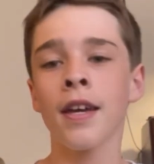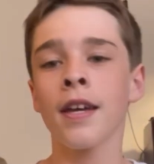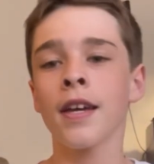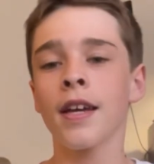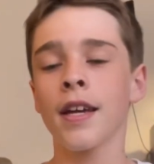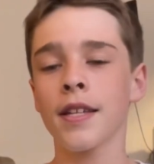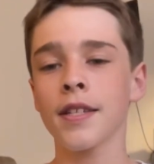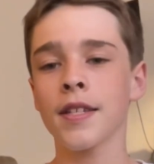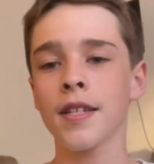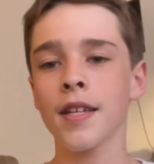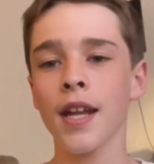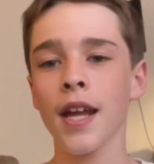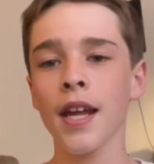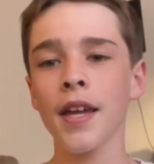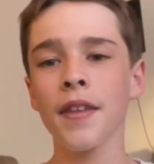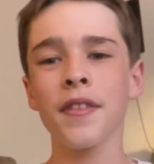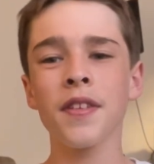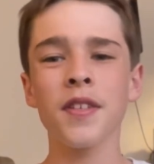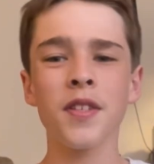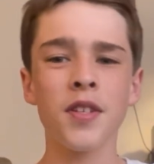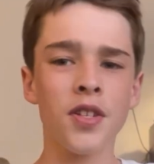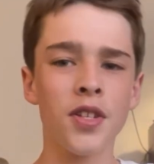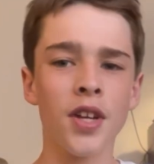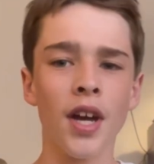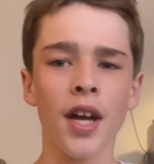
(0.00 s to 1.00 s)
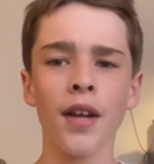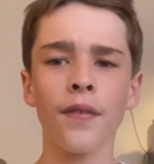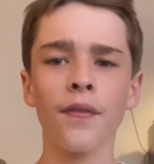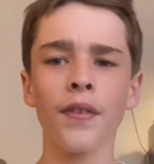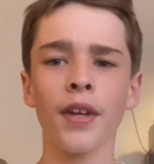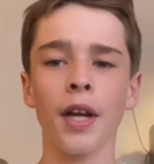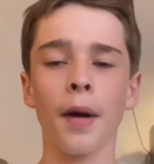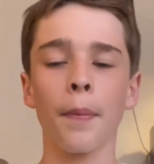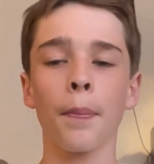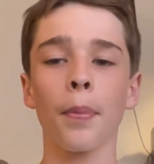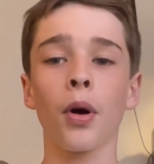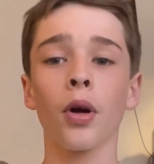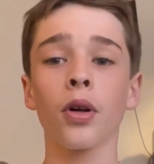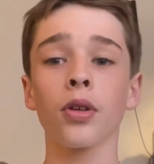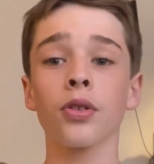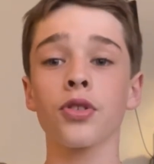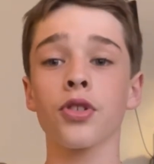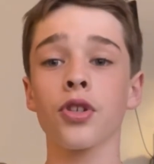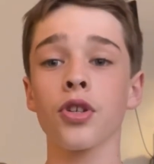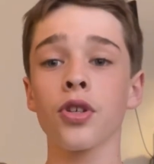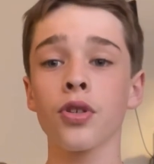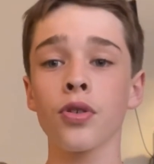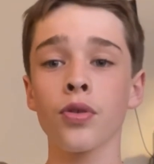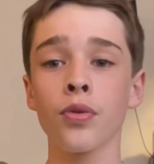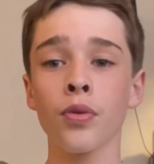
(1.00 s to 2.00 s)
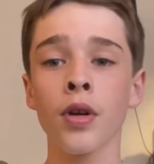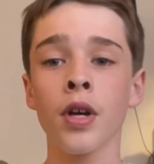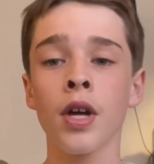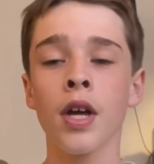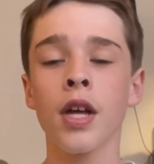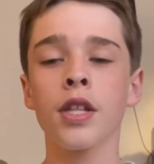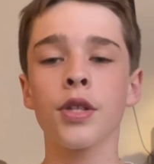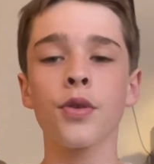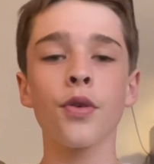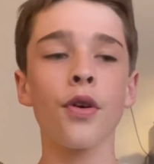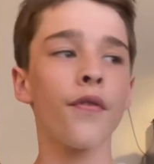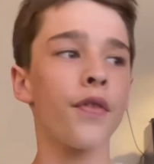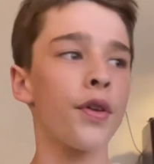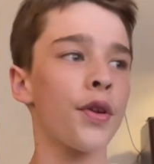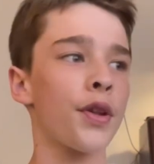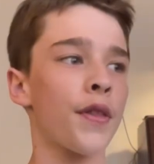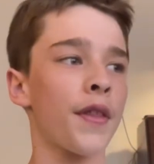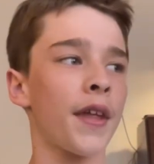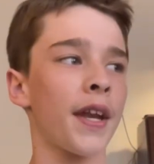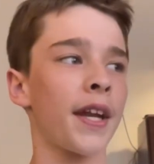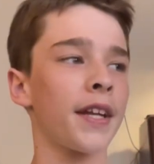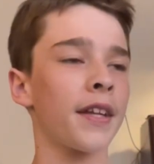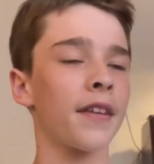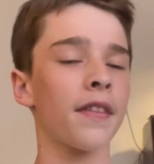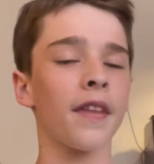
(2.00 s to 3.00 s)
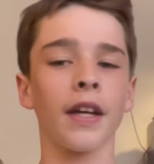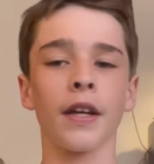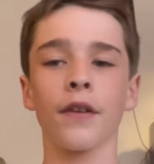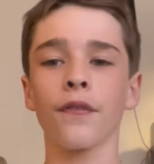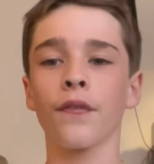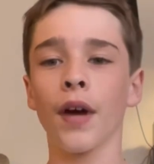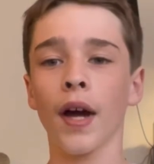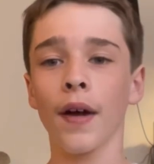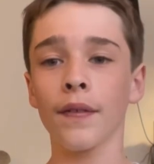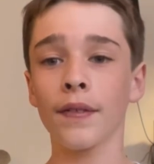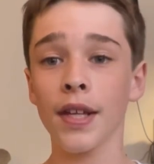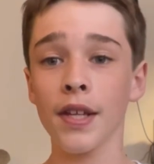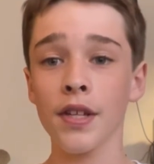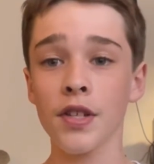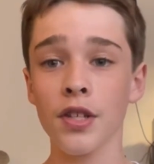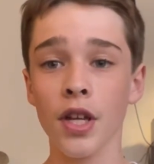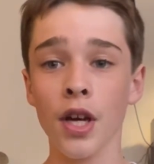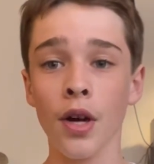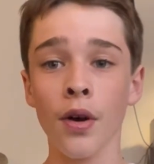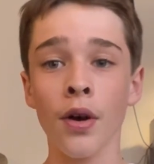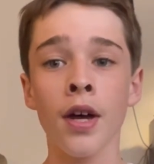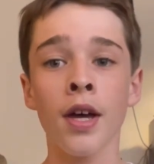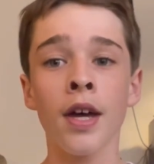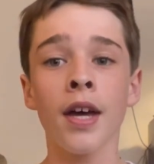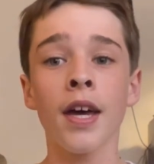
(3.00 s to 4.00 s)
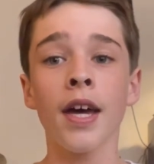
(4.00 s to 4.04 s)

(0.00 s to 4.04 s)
and today this is kind of like a part 2 to a video that I did like 5 days ago,